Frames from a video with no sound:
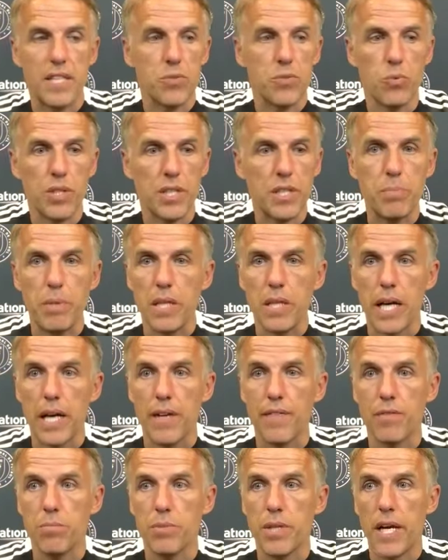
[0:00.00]
That's what he's been
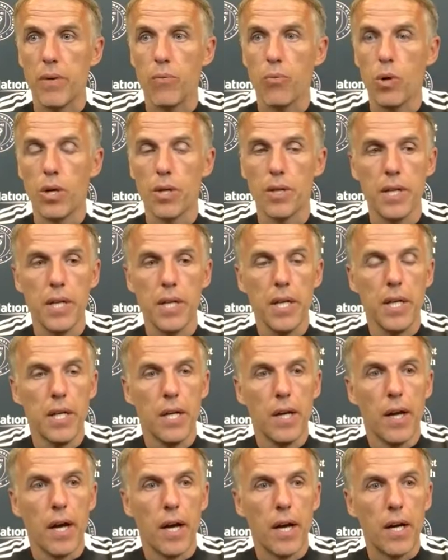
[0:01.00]
like from day one.
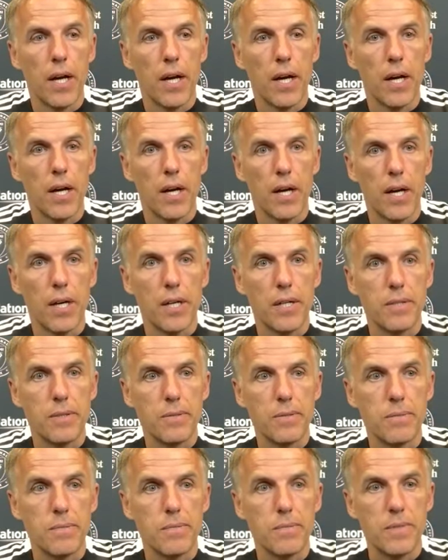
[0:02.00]

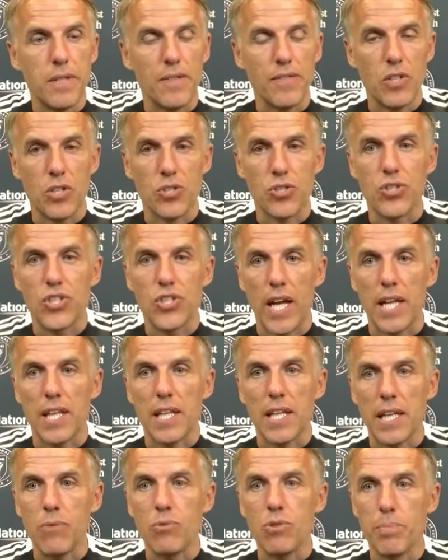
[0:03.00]
I've got to say, I
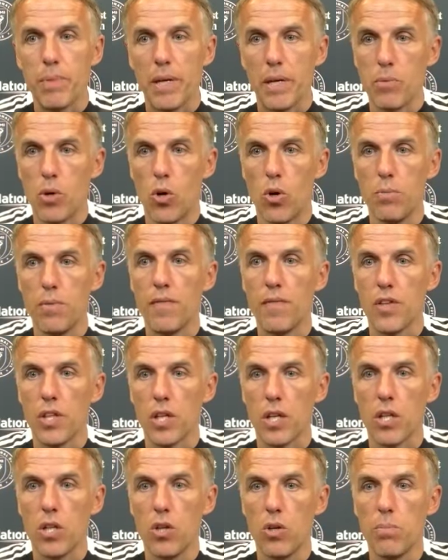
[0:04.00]
think it was a big moment for the
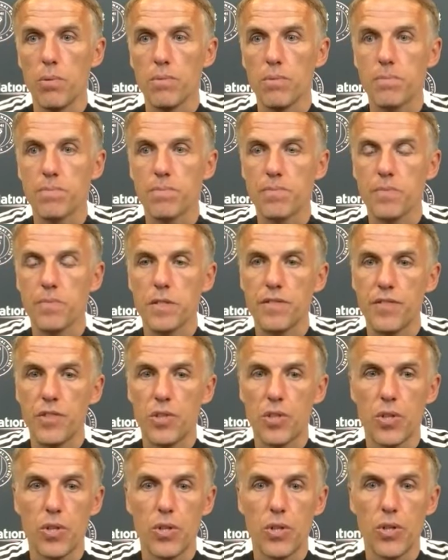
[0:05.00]
club,
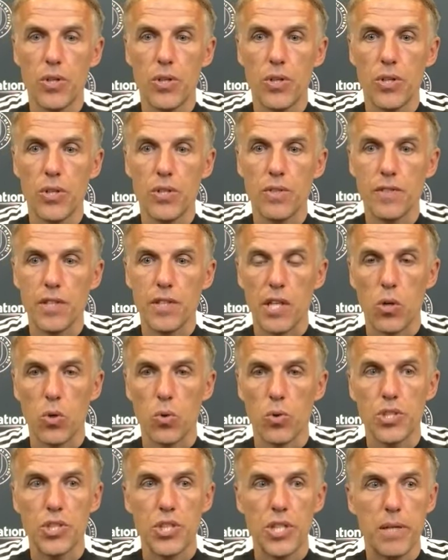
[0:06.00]
for the
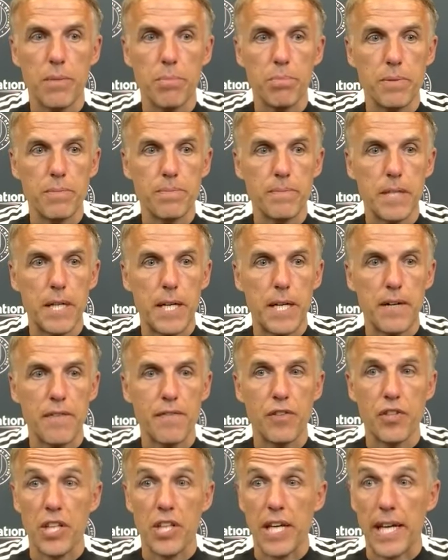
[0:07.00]
ownership,
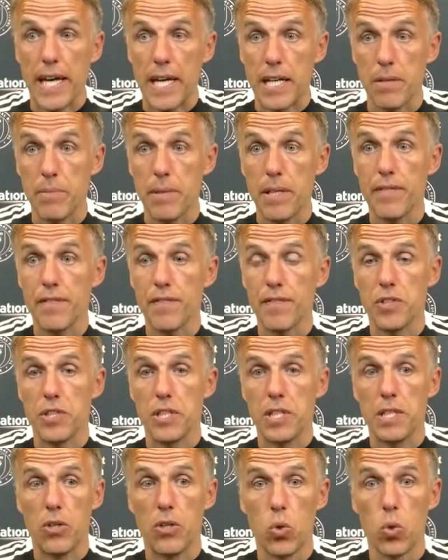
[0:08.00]
for the academy, for
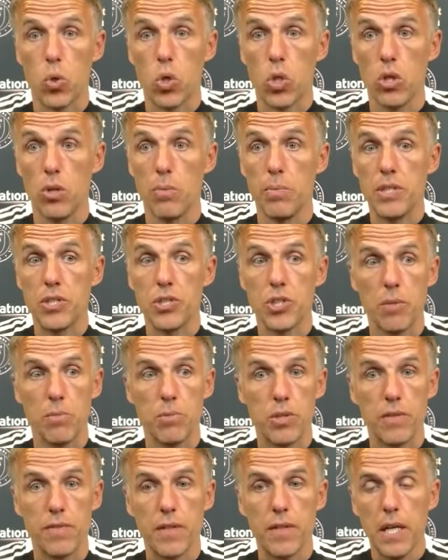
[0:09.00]
the whole club, in
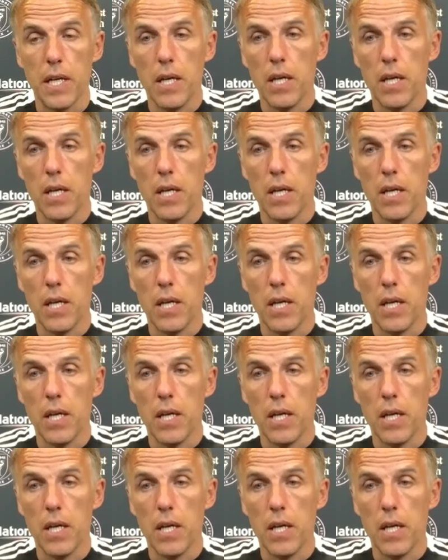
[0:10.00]
terms of